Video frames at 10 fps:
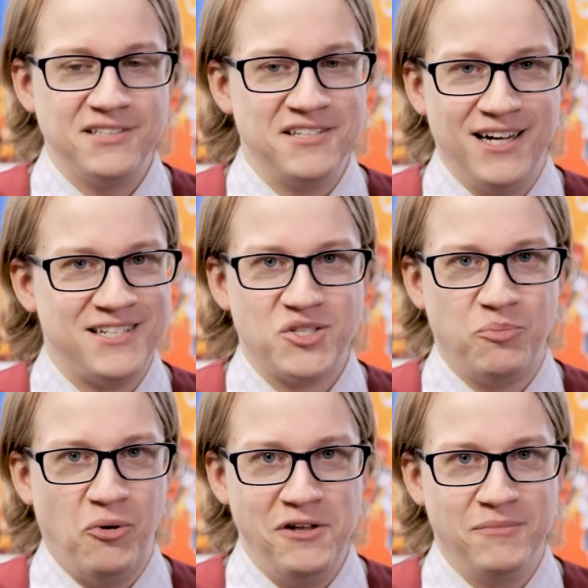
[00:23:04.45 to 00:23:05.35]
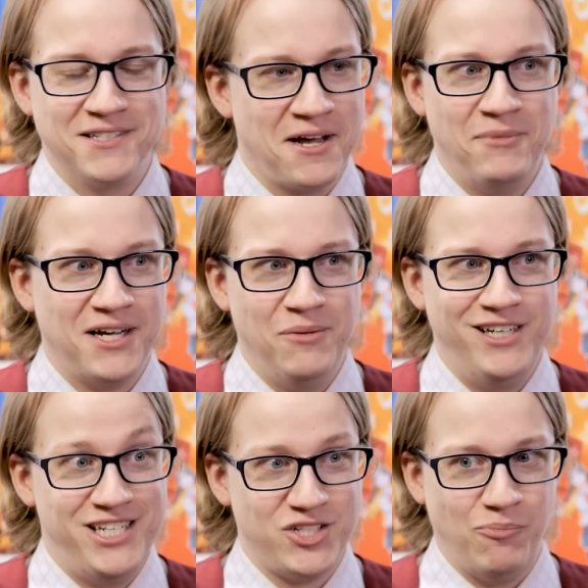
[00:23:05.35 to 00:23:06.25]
It's not disappointment. I'm not going
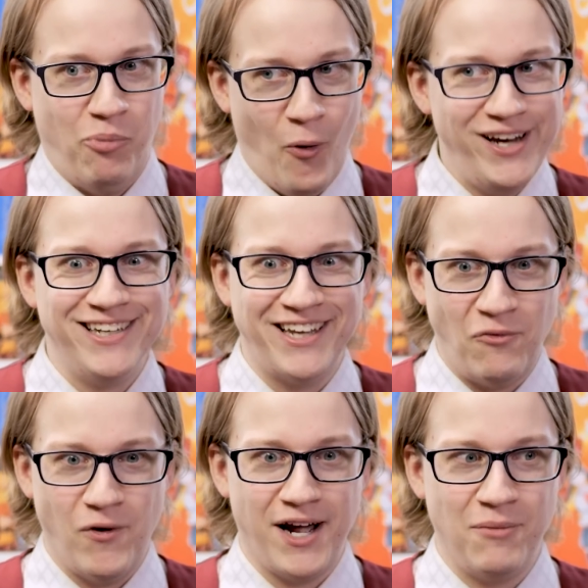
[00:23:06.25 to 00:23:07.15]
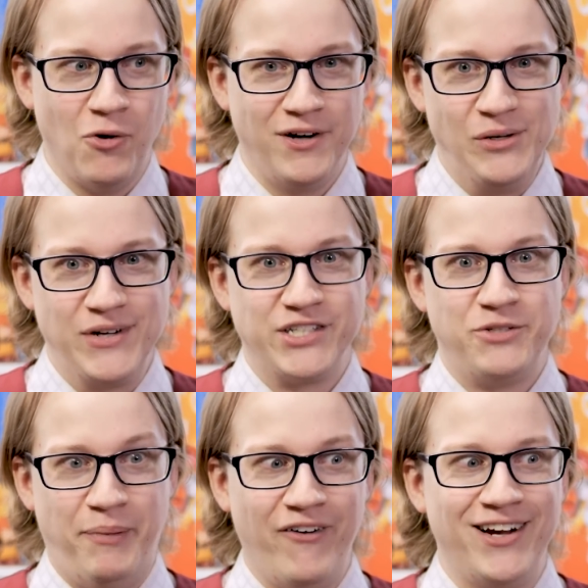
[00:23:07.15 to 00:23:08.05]
to be disappointed in what I'm going to
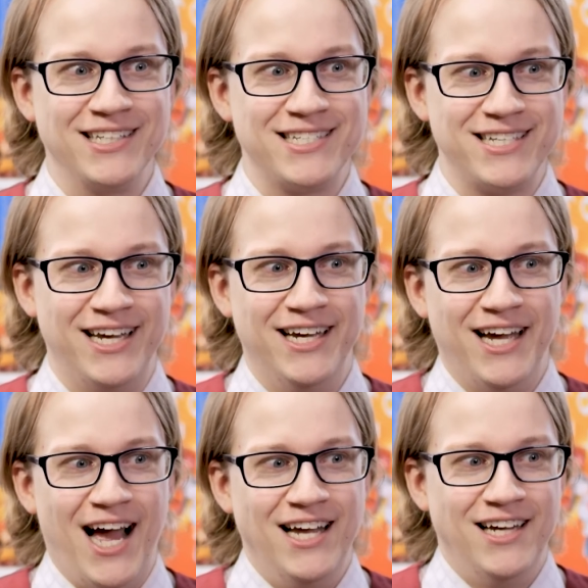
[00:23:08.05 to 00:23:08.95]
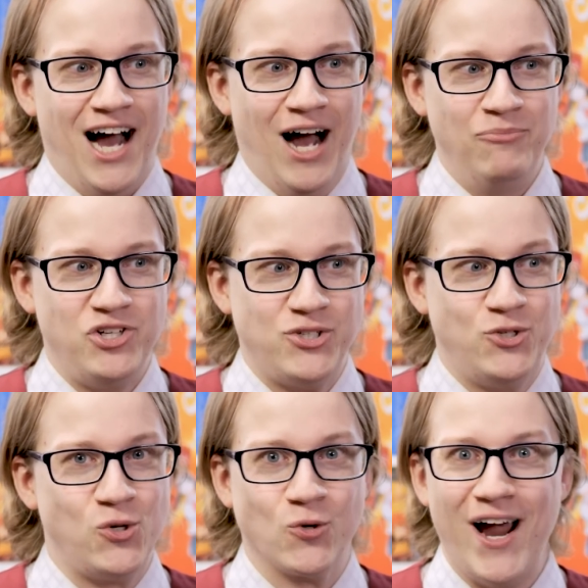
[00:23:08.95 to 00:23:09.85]
experience. I'm just
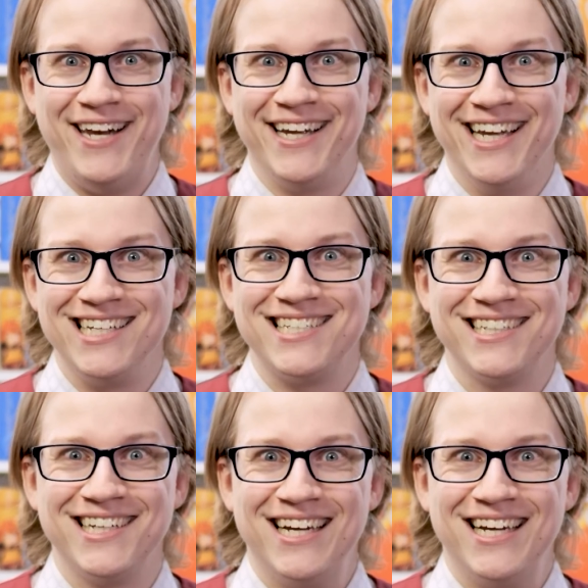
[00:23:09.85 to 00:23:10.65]
dreading it